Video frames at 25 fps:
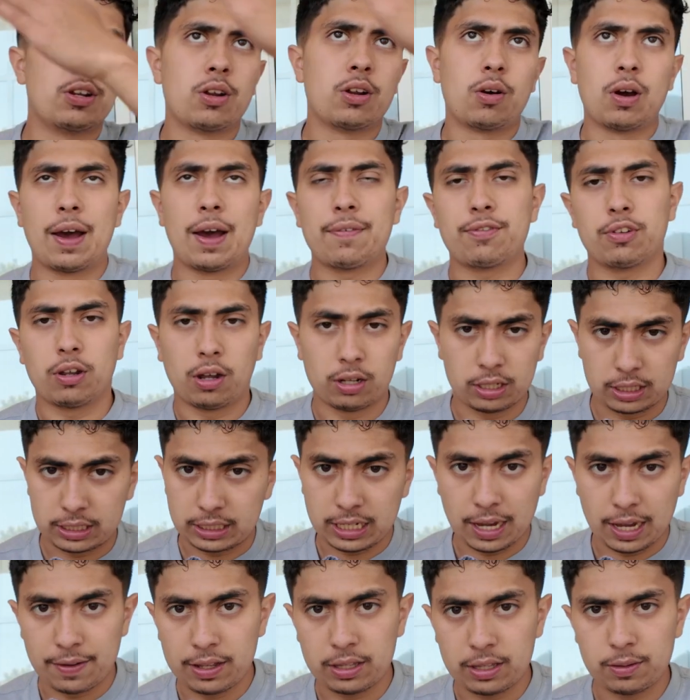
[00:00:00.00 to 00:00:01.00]
after on the
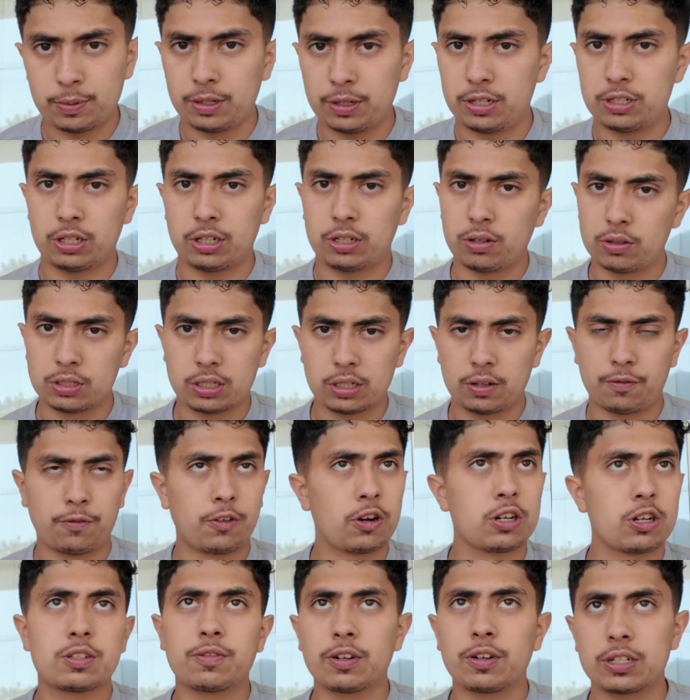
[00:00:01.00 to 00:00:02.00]
7th because they're closing the
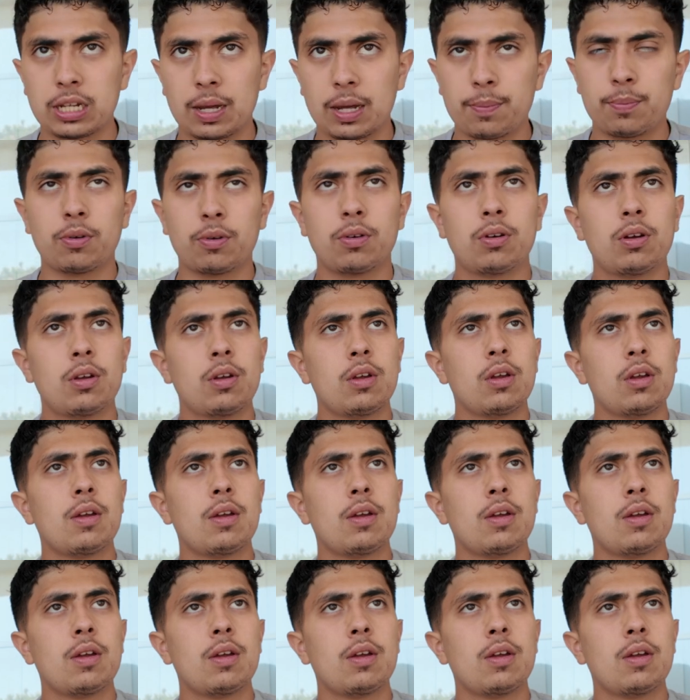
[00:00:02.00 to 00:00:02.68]
1st, for example.